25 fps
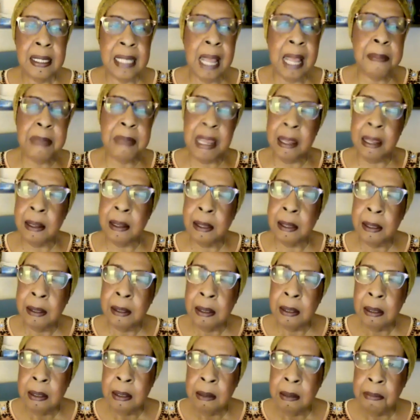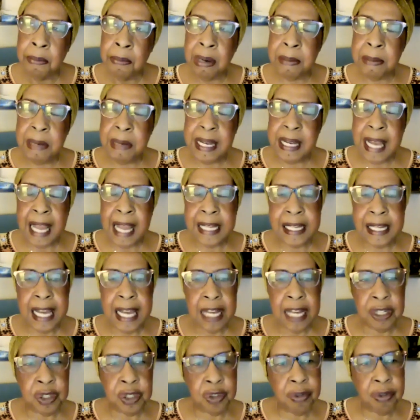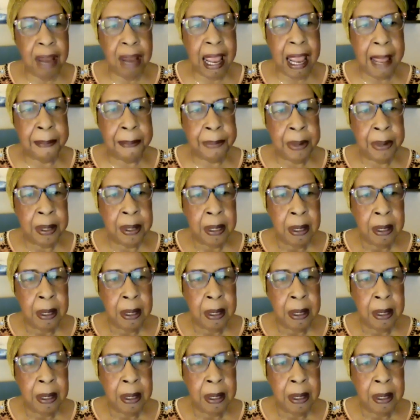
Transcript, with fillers: Come here. Bring me that there strap.